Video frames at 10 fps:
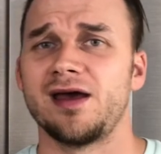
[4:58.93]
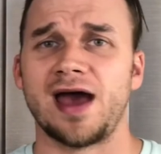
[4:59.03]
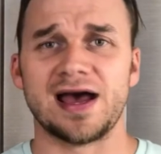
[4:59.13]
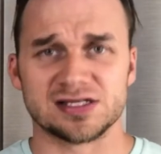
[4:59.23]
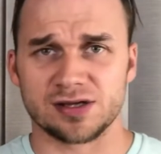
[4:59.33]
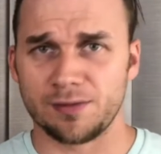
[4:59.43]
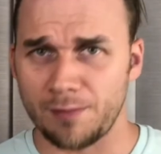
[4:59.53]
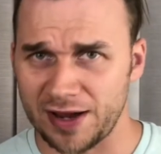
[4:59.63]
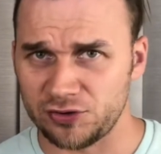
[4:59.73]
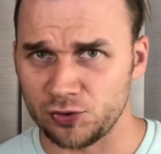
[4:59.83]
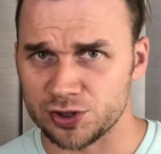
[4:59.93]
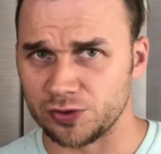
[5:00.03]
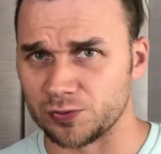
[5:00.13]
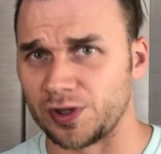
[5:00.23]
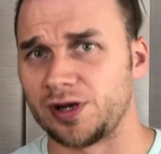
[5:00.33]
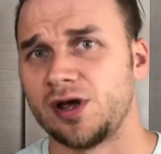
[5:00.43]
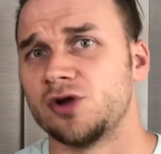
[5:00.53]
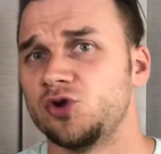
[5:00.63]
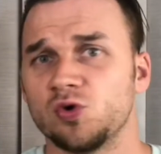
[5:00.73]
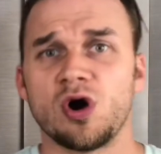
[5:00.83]
as my two children
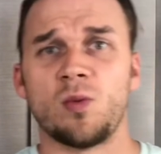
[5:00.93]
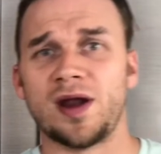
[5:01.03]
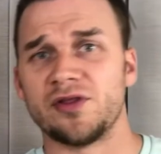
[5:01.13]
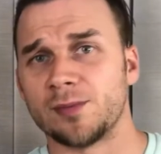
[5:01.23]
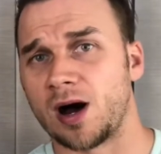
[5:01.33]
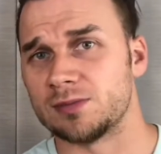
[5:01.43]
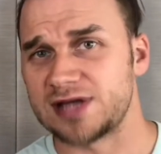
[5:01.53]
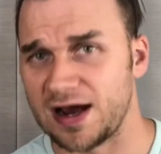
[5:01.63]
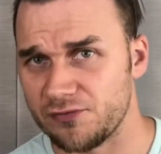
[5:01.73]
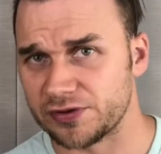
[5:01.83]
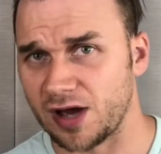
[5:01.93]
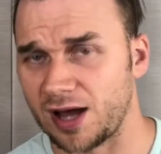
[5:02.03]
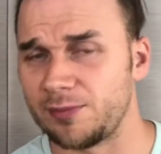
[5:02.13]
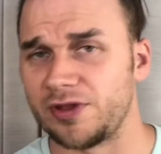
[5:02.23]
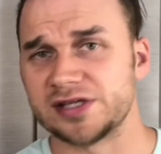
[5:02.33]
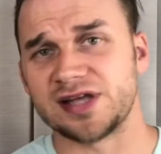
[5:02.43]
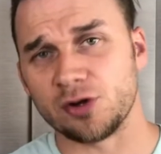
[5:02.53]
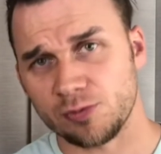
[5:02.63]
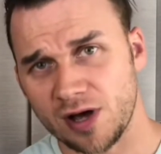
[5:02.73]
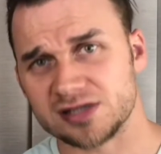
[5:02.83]
do go away to their moms half the time and they stay with
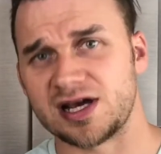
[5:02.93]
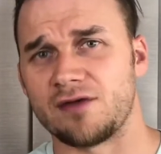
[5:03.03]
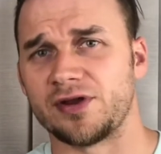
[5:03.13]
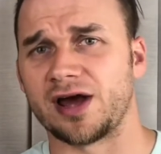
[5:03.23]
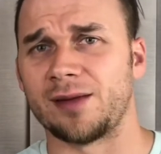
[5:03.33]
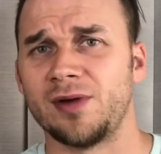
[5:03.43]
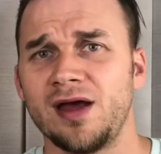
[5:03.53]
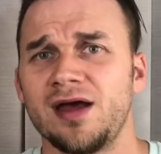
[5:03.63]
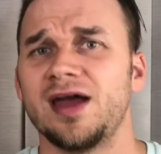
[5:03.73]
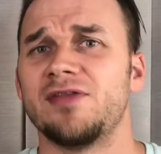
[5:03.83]
us half the time, and